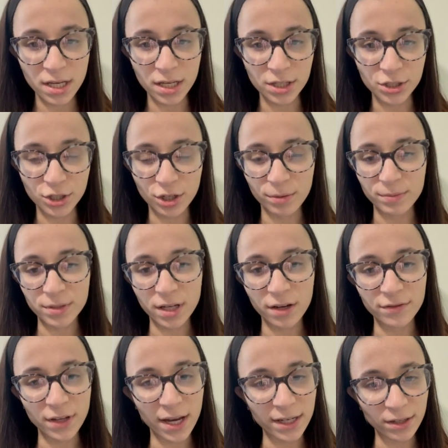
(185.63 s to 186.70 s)
in terms of
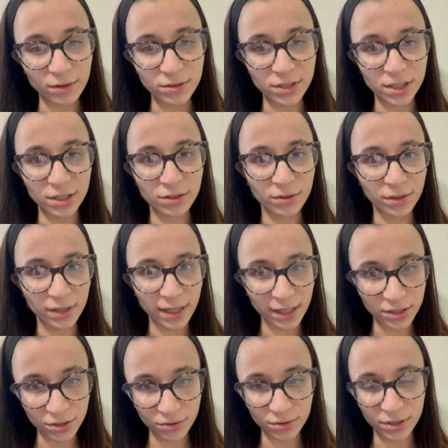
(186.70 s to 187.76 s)
diagnosing or
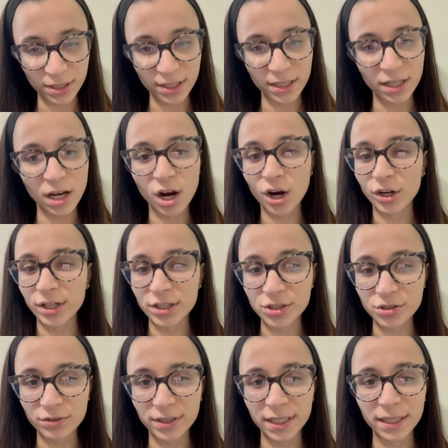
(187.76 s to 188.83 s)
excluding heart
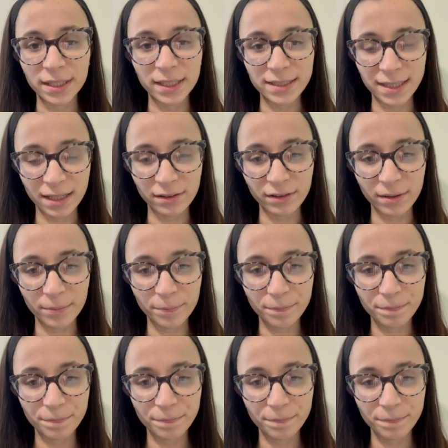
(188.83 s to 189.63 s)
injury, etc.